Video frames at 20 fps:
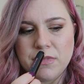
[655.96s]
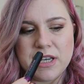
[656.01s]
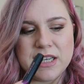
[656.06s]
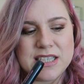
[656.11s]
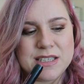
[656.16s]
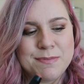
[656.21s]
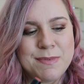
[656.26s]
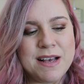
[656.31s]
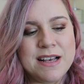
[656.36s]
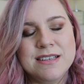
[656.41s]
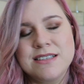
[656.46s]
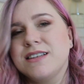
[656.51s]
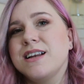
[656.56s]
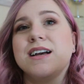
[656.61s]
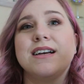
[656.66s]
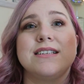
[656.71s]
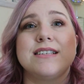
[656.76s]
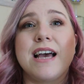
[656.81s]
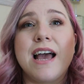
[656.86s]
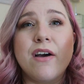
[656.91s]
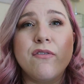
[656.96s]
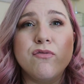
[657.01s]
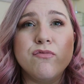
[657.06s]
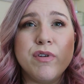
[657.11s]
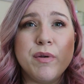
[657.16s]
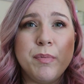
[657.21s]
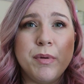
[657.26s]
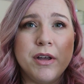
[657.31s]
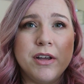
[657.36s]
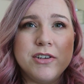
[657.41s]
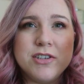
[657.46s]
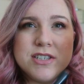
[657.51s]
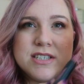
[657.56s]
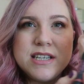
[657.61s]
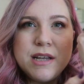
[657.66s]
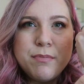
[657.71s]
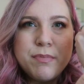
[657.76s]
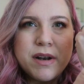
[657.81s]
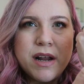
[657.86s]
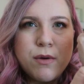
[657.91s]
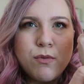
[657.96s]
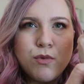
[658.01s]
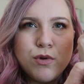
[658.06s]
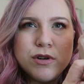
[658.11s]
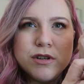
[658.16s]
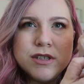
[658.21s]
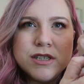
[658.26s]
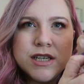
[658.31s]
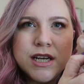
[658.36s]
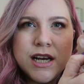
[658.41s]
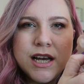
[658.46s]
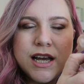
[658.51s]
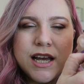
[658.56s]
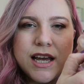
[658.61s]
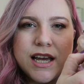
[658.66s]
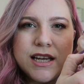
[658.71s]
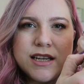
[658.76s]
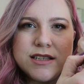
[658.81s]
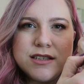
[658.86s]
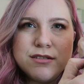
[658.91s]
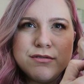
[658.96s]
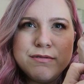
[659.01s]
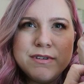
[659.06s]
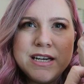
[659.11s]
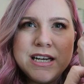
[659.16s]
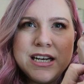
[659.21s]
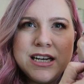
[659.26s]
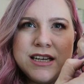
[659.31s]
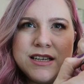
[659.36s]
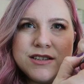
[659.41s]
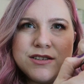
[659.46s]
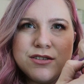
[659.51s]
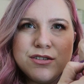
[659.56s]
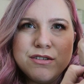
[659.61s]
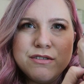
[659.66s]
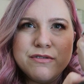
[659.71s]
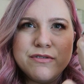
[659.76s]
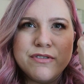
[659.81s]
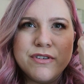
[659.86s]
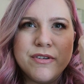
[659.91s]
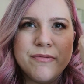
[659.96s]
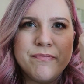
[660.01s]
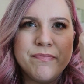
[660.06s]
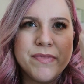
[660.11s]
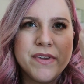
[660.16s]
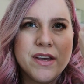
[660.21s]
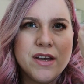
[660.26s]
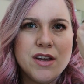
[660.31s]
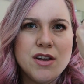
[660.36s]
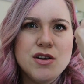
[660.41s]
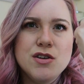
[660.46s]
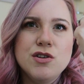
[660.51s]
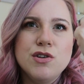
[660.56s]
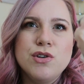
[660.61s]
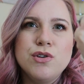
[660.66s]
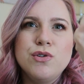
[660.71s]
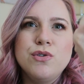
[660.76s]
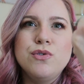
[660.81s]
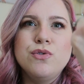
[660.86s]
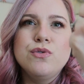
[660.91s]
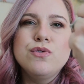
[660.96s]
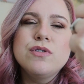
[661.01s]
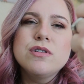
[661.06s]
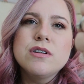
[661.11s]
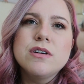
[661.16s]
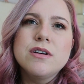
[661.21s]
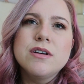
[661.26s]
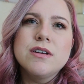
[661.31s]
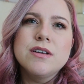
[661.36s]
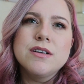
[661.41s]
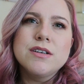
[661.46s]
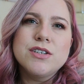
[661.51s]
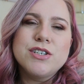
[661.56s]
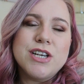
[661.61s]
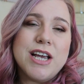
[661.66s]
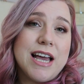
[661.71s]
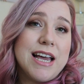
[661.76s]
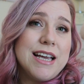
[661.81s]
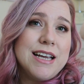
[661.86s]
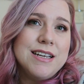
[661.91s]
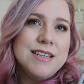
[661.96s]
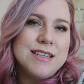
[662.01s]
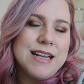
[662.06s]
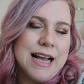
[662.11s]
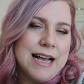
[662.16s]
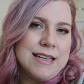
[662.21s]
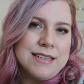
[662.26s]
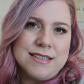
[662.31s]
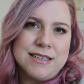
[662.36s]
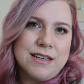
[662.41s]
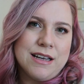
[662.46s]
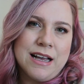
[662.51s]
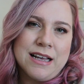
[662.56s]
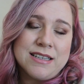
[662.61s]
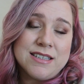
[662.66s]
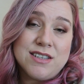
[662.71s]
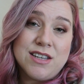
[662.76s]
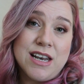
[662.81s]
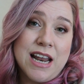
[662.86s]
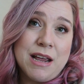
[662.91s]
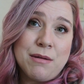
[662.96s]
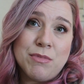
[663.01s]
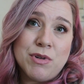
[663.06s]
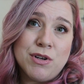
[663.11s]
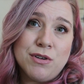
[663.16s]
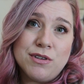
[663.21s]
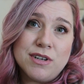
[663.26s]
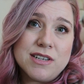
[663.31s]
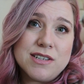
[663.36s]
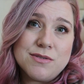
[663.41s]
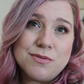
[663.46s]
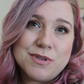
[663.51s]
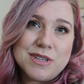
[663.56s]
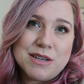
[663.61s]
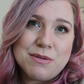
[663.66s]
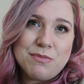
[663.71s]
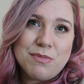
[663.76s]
It smells nice. I haven't repurchased it, but I would. It's a really sort of nude shade, as the name Nudist would